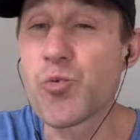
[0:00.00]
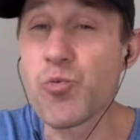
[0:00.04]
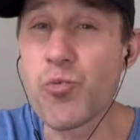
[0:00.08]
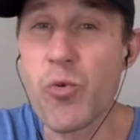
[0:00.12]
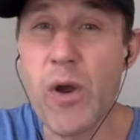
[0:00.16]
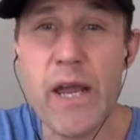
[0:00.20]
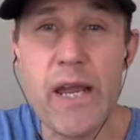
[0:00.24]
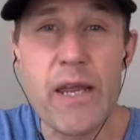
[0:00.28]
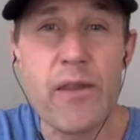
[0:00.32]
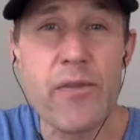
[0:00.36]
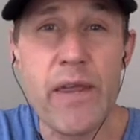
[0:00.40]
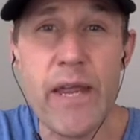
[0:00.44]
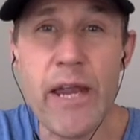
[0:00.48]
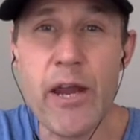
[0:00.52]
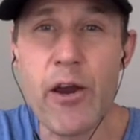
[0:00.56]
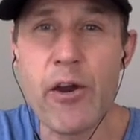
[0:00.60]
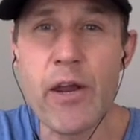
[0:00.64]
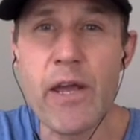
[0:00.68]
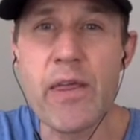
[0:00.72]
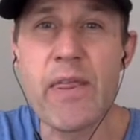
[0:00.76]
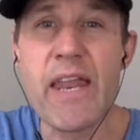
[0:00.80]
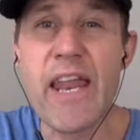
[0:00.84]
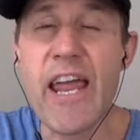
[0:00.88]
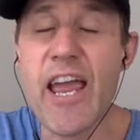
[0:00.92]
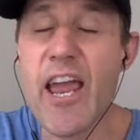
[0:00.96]
right in the
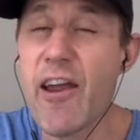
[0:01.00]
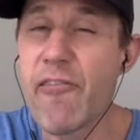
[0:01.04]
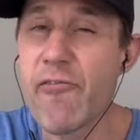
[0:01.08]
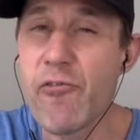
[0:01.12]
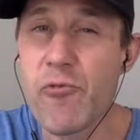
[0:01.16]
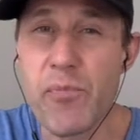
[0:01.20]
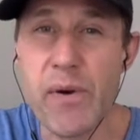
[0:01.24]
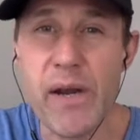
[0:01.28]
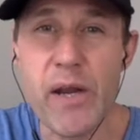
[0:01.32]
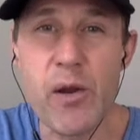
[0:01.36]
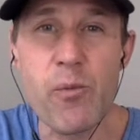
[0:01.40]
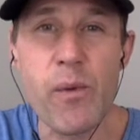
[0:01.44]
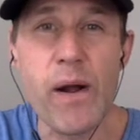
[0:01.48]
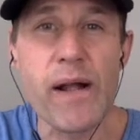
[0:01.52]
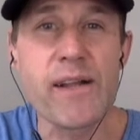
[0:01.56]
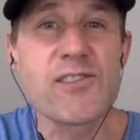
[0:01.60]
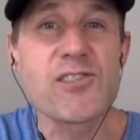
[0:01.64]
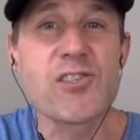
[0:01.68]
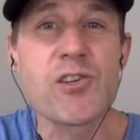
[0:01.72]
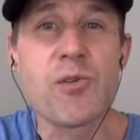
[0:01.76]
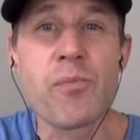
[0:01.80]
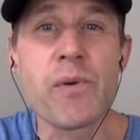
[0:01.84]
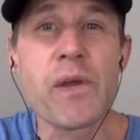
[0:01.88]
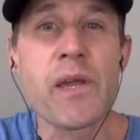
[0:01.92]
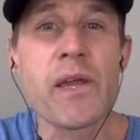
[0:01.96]
area that everybody wants
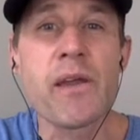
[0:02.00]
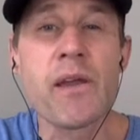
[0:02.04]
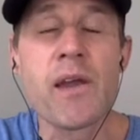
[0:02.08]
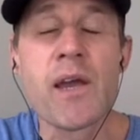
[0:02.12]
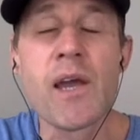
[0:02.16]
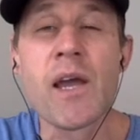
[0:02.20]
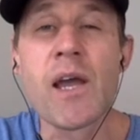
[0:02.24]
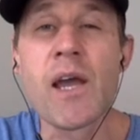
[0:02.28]
to be.